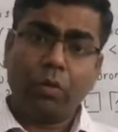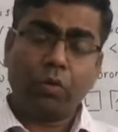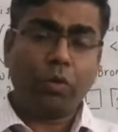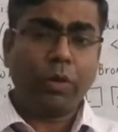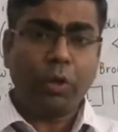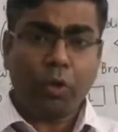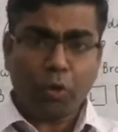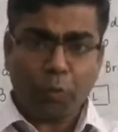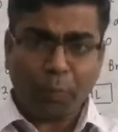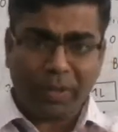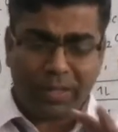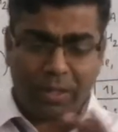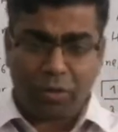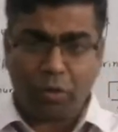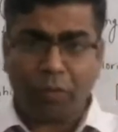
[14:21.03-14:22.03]
So due to
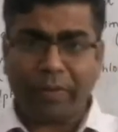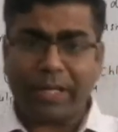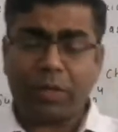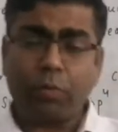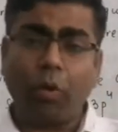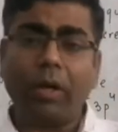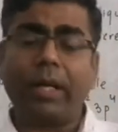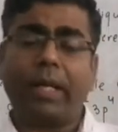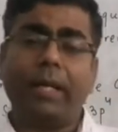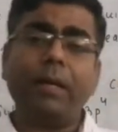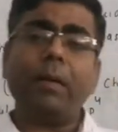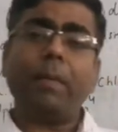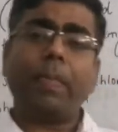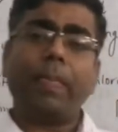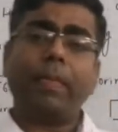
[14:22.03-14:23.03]
presence of H
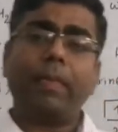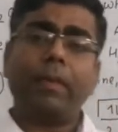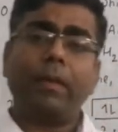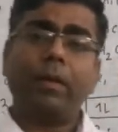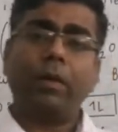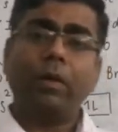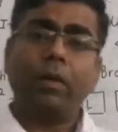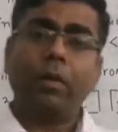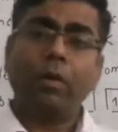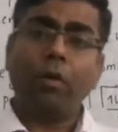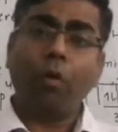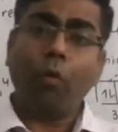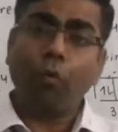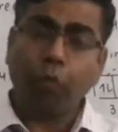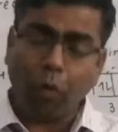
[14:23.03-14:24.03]

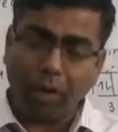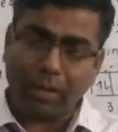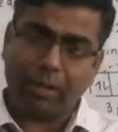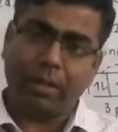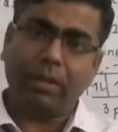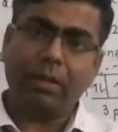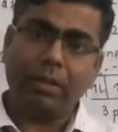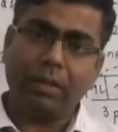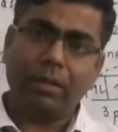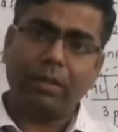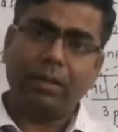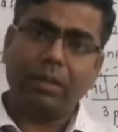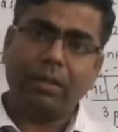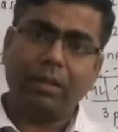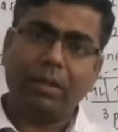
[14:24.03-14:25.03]
bonding,
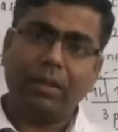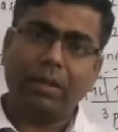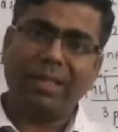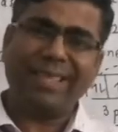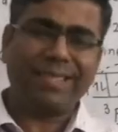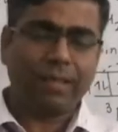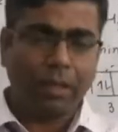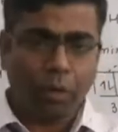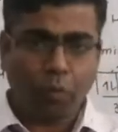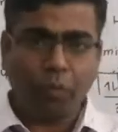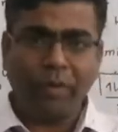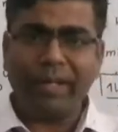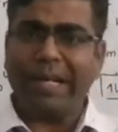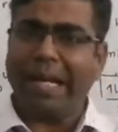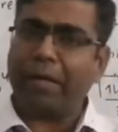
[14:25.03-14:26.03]
water is
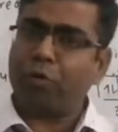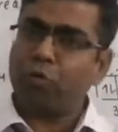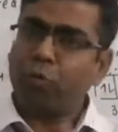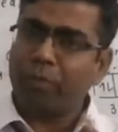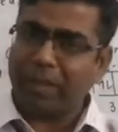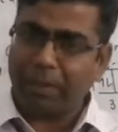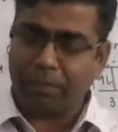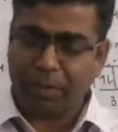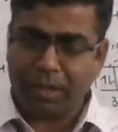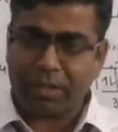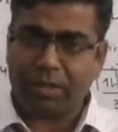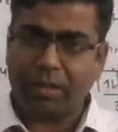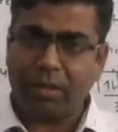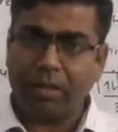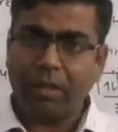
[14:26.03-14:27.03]
liquid at room
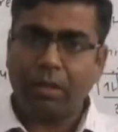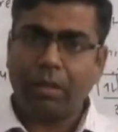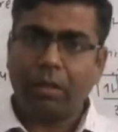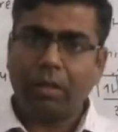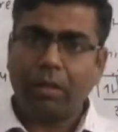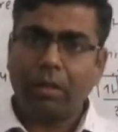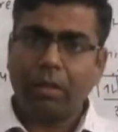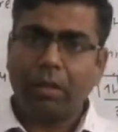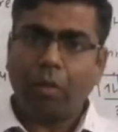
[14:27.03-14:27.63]
temperature,